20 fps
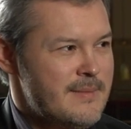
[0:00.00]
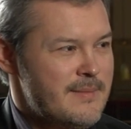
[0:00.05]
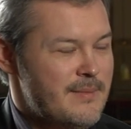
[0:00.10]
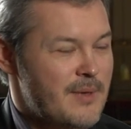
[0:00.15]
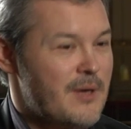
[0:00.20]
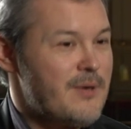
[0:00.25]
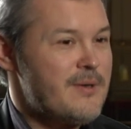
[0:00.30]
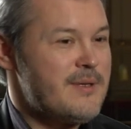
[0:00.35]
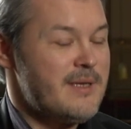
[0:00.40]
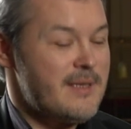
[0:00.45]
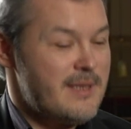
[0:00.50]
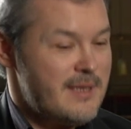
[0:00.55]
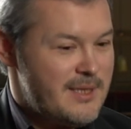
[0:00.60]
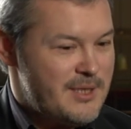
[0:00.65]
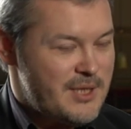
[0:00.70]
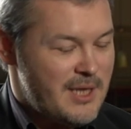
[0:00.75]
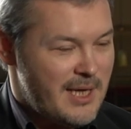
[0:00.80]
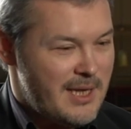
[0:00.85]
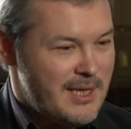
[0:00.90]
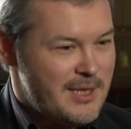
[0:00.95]
Because it is
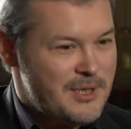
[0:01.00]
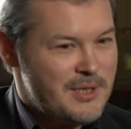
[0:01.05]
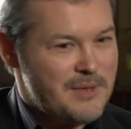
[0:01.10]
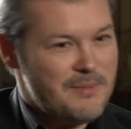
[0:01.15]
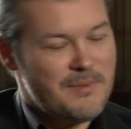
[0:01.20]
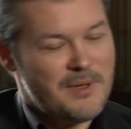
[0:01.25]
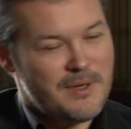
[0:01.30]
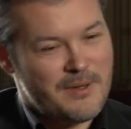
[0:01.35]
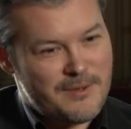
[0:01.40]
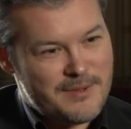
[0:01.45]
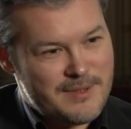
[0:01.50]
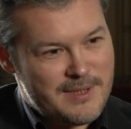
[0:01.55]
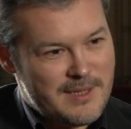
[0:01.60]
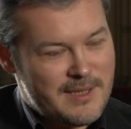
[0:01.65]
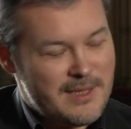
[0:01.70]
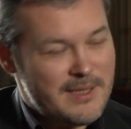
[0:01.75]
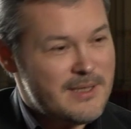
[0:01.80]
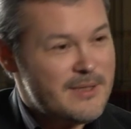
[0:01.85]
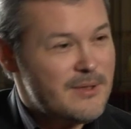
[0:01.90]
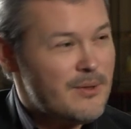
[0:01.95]
challenging, because it
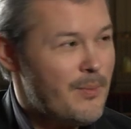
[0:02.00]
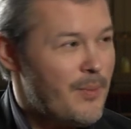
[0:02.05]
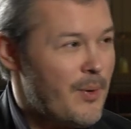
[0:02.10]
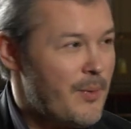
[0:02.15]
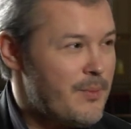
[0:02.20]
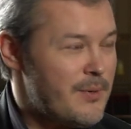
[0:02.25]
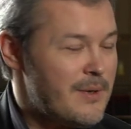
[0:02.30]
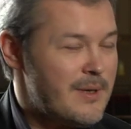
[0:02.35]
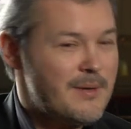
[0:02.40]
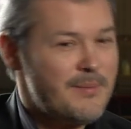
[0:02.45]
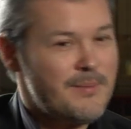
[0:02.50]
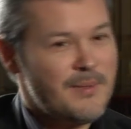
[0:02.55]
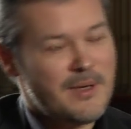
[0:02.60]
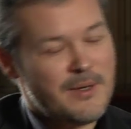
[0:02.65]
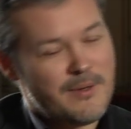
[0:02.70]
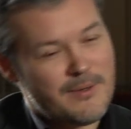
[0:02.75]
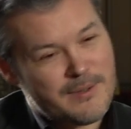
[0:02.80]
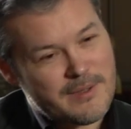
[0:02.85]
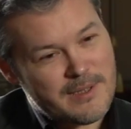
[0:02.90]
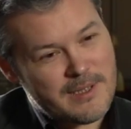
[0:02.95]
is so popular,
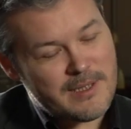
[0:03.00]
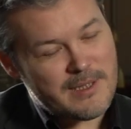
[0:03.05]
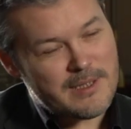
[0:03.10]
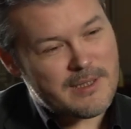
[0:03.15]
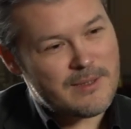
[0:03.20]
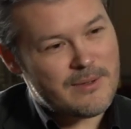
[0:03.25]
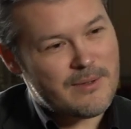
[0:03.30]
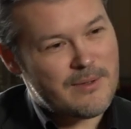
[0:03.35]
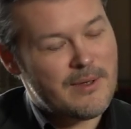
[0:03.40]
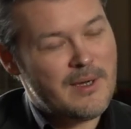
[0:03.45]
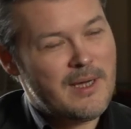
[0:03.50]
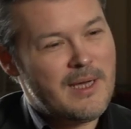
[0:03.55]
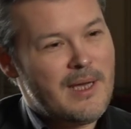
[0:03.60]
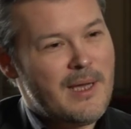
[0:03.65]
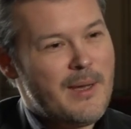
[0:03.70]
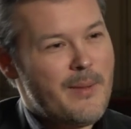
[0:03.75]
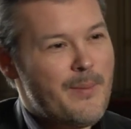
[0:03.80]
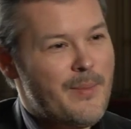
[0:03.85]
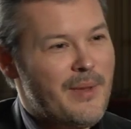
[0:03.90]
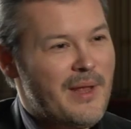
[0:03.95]
because it is so
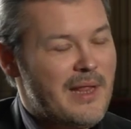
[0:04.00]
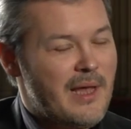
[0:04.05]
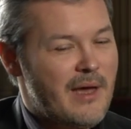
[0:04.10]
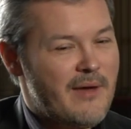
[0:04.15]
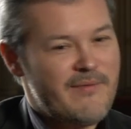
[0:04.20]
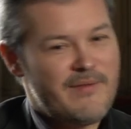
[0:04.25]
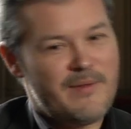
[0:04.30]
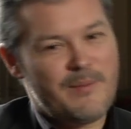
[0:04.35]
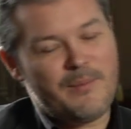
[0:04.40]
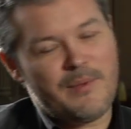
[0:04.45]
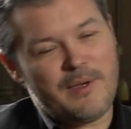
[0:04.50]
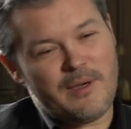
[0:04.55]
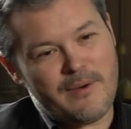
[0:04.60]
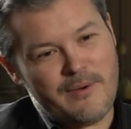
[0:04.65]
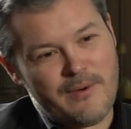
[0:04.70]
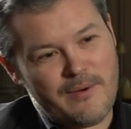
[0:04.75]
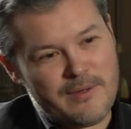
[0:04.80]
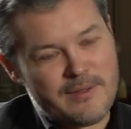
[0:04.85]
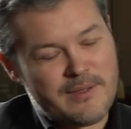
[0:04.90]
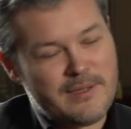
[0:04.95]
beloved,
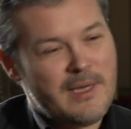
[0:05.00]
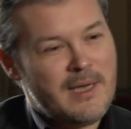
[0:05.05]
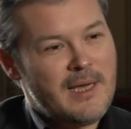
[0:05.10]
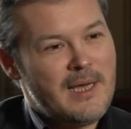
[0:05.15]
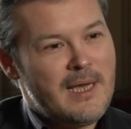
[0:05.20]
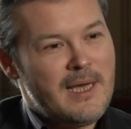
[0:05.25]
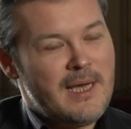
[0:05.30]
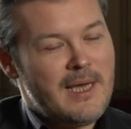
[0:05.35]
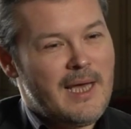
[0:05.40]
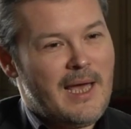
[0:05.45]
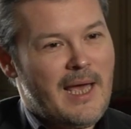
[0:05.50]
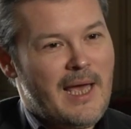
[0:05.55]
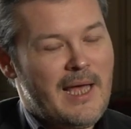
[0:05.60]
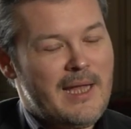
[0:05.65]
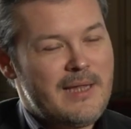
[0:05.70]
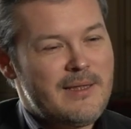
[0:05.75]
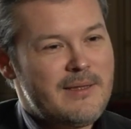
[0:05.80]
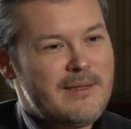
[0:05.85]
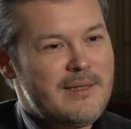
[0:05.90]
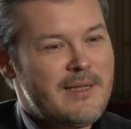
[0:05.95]
because,
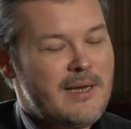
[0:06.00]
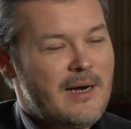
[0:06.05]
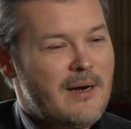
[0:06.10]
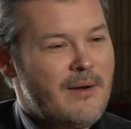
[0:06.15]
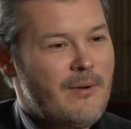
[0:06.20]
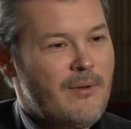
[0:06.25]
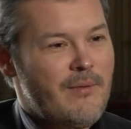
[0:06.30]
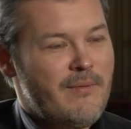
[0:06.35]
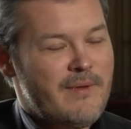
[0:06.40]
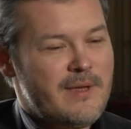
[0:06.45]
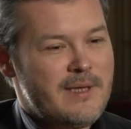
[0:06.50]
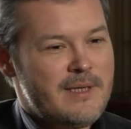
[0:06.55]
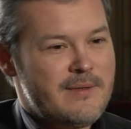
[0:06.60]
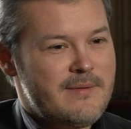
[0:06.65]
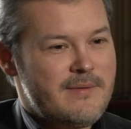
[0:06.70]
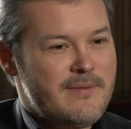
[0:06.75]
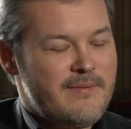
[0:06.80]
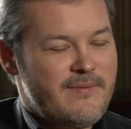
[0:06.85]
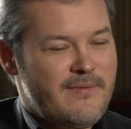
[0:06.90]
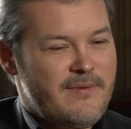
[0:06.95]
and there are
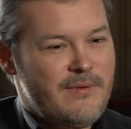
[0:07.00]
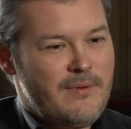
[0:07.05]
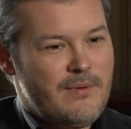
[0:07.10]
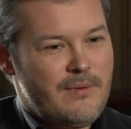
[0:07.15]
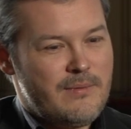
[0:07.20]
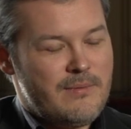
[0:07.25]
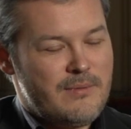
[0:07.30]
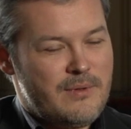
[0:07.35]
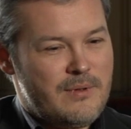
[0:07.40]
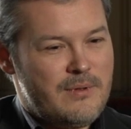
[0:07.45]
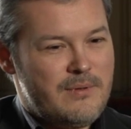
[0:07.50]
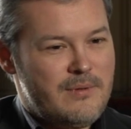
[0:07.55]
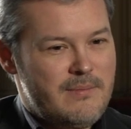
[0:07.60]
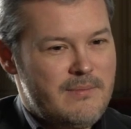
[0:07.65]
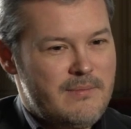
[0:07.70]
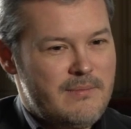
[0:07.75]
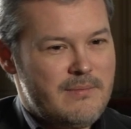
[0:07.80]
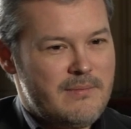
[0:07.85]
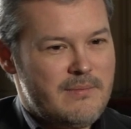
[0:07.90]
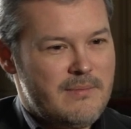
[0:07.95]
always few,
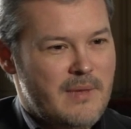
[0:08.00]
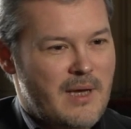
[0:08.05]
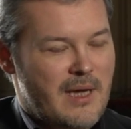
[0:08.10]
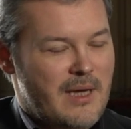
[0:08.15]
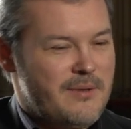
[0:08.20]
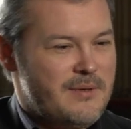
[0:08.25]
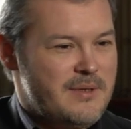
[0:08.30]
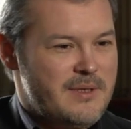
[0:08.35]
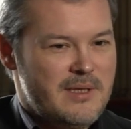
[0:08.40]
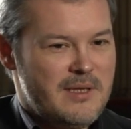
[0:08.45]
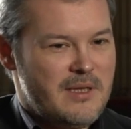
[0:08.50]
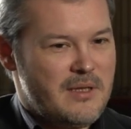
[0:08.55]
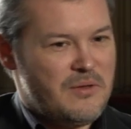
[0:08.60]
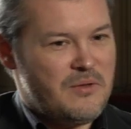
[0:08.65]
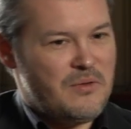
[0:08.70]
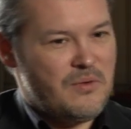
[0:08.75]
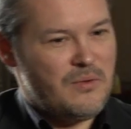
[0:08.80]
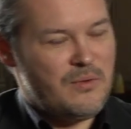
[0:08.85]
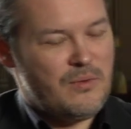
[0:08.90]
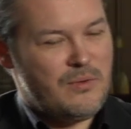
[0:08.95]
I consider
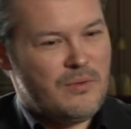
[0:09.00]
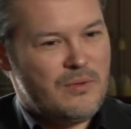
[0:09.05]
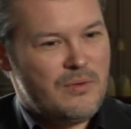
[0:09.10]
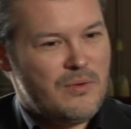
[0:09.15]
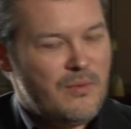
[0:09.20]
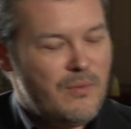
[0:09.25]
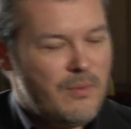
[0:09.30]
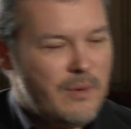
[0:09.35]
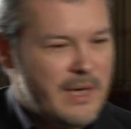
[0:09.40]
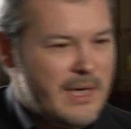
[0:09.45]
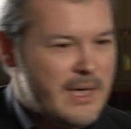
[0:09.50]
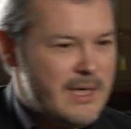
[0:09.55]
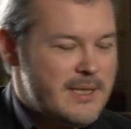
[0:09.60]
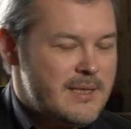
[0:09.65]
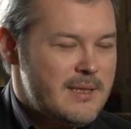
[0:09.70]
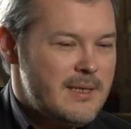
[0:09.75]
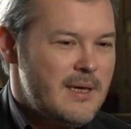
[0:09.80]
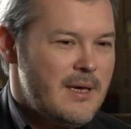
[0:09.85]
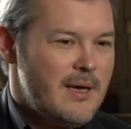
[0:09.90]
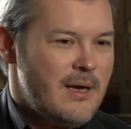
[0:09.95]
two
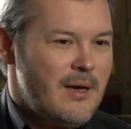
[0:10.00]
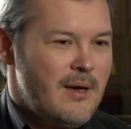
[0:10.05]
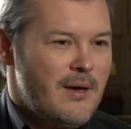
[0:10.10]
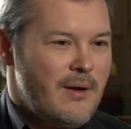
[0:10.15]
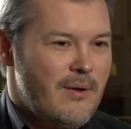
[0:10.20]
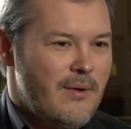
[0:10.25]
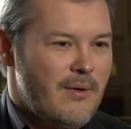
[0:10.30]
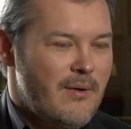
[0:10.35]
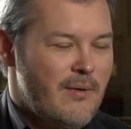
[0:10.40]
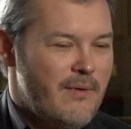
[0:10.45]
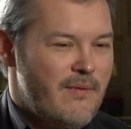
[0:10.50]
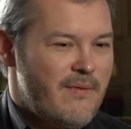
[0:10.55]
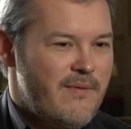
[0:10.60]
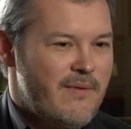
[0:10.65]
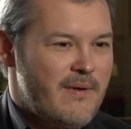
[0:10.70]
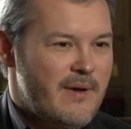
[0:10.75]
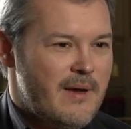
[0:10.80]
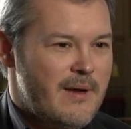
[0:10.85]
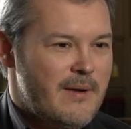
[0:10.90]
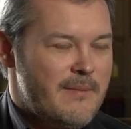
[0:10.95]
ways
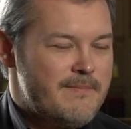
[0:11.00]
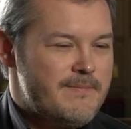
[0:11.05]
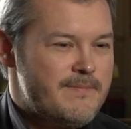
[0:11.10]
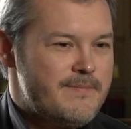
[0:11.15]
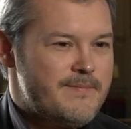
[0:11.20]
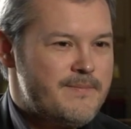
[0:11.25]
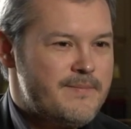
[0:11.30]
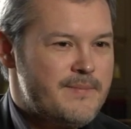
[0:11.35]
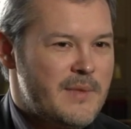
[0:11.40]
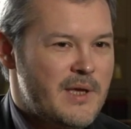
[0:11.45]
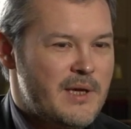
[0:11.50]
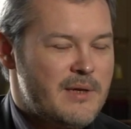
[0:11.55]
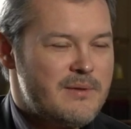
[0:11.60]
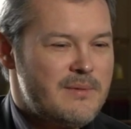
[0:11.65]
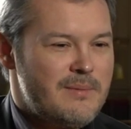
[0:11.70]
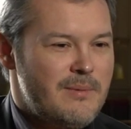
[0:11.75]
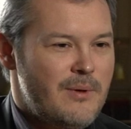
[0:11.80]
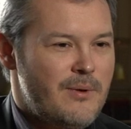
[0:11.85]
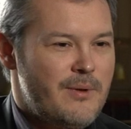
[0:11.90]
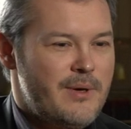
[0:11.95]
of
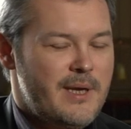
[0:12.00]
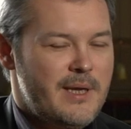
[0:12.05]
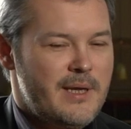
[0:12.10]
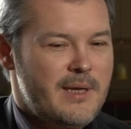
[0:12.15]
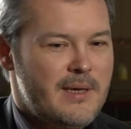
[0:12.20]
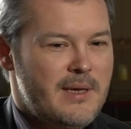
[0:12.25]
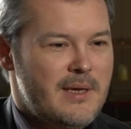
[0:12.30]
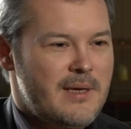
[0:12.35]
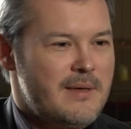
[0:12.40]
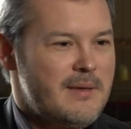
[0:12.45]
exploring,